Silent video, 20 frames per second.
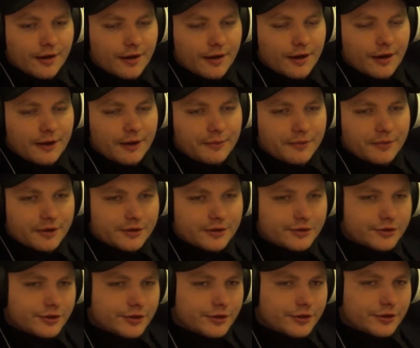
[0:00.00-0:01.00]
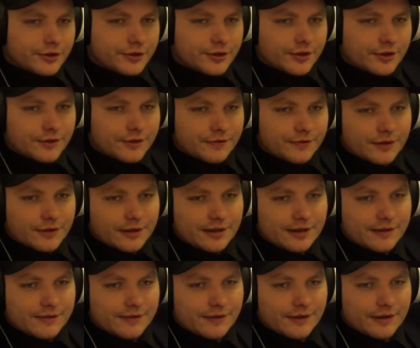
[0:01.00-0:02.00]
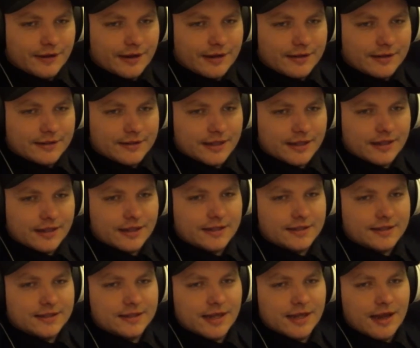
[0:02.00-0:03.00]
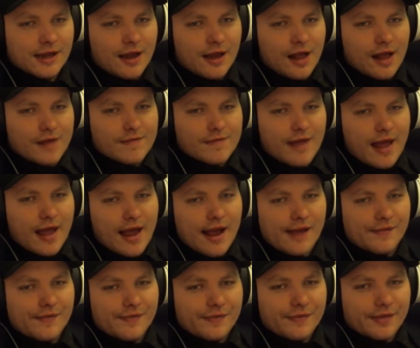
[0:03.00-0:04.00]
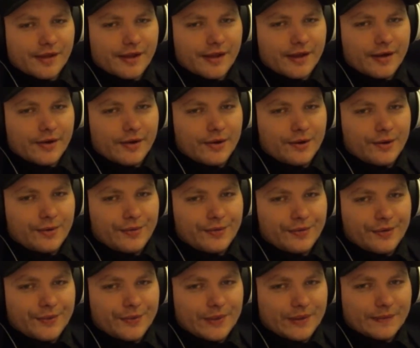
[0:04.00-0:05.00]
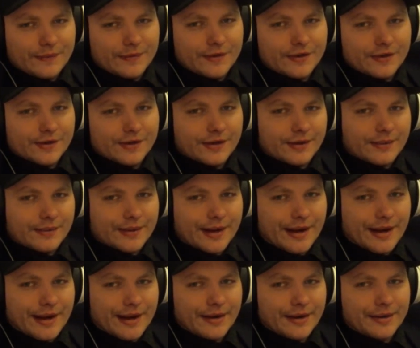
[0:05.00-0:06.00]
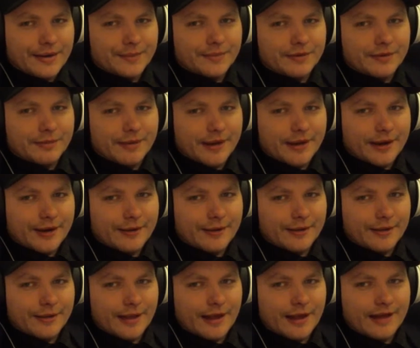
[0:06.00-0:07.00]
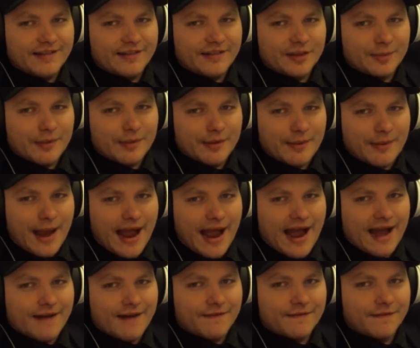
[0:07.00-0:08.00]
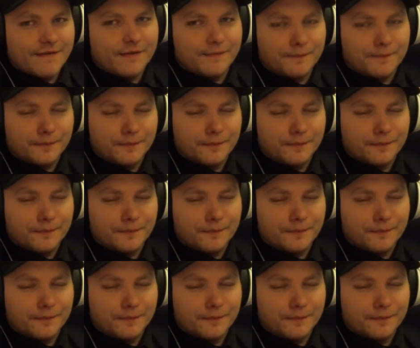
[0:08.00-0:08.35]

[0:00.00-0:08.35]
I'm not searching for anything else than this. Finding the gold in the river and going home to make love to my wife.